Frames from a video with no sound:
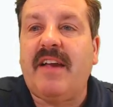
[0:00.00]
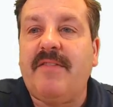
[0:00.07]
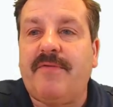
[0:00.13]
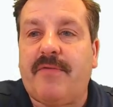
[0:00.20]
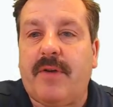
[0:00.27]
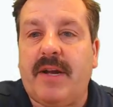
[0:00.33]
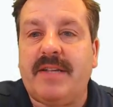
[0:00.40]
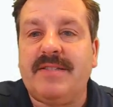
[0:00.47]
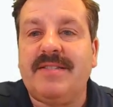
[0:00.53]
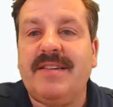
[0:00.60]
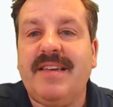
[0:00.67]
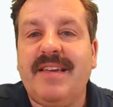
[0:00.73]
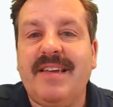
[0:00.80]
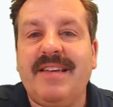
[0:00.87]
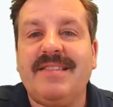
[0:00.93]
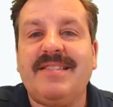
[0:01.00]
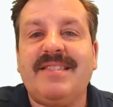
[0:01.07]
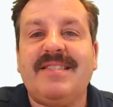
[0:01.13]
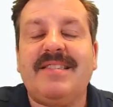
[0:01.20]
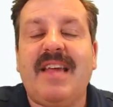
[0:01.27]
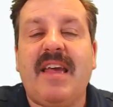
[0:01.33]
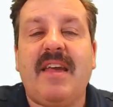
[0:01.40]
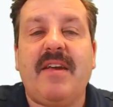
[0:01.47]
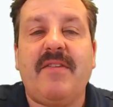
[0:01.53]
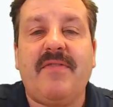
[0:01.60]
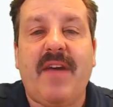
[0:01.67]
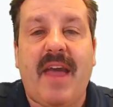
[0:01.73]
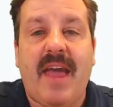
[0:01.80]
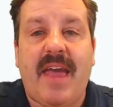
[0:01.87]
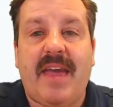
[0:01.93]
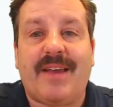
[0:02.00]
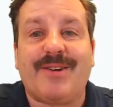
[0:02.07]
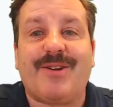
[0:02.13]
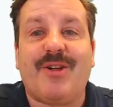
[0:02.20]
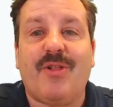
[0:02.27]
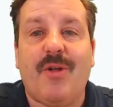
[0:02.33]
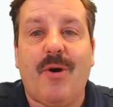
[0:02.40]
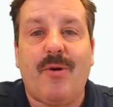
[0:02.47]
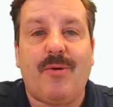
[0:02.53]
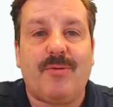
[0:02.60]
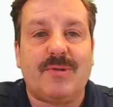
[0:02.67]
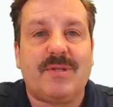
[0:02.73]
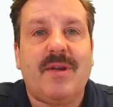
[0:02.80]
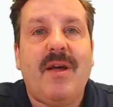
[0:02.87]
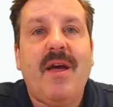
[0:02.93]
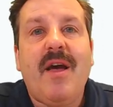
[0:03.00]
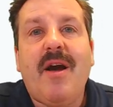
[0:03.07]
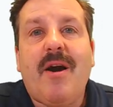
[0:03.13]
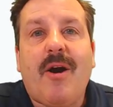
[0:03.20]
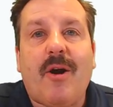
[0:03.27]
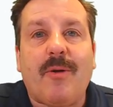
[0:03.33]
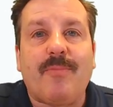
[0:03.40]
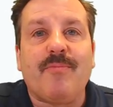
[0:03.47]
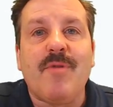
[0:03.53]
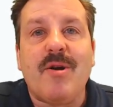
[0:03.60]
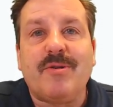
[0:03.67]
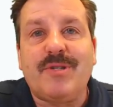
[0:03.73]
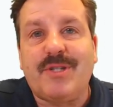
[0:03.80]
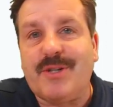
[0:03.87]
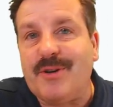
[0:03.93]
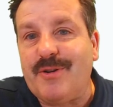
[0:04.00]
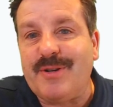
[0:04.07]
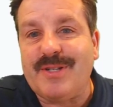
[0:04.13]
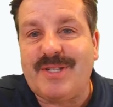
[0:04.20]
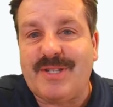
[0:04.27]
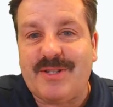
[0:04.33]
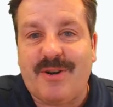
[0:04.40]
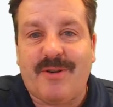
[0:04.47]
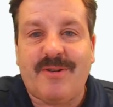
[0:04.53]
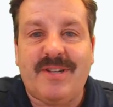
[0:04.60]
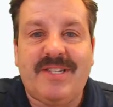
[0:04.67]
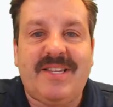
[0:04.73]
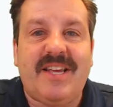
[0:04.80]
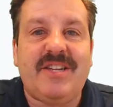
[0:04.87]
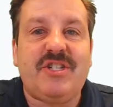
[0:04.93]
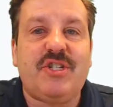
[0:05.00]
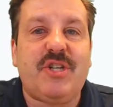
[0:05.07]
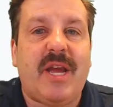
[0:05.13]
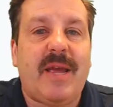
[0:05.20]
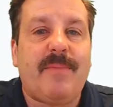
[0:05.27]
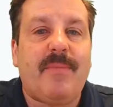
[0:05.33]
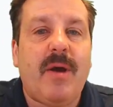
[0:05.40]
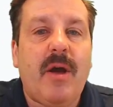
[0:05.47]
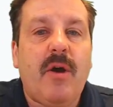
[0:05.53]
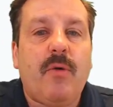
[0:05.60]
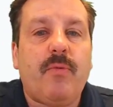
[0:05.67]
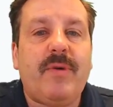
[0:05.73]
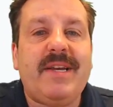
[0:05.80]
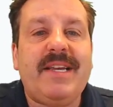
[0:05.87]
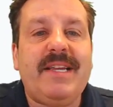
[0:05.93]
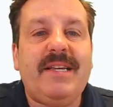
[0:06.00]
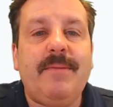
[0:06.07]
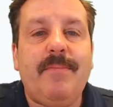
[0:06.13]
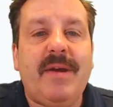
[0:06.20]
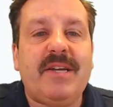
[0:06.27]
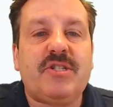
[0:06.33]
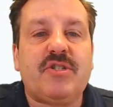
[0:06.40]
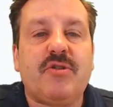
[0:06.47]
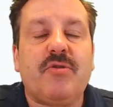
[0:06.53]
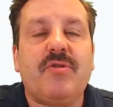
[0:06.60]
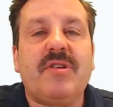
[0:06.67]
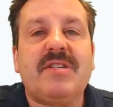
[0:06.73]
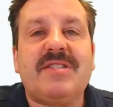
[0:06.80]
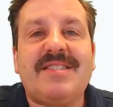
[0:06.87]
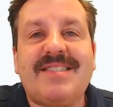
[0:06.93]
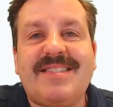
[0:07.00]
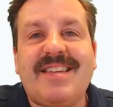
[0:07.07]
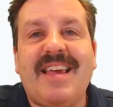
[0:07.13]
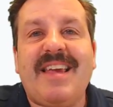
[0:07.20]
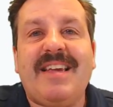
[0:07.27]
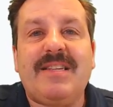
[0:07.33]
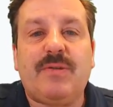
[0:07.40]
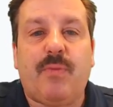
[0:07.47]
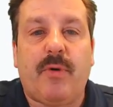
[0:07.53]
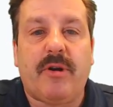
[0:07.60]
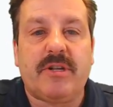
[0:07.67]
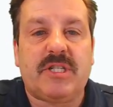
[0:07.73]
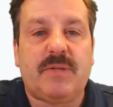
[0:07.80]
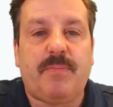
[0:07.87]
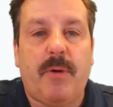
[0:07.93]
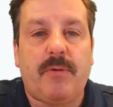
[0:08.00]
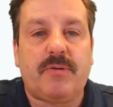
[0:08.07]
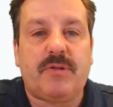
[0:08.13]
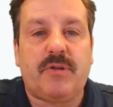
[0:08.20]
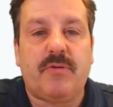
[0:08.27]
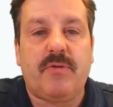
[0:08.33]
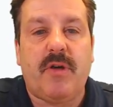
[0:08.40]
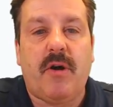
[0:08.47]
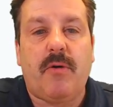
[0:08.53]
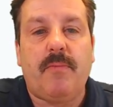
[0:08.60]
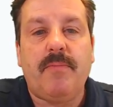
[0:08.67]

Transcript: friends, hit save and close. Our brochure is starting to take shape. We need to make sure this stays where it's supposed to though.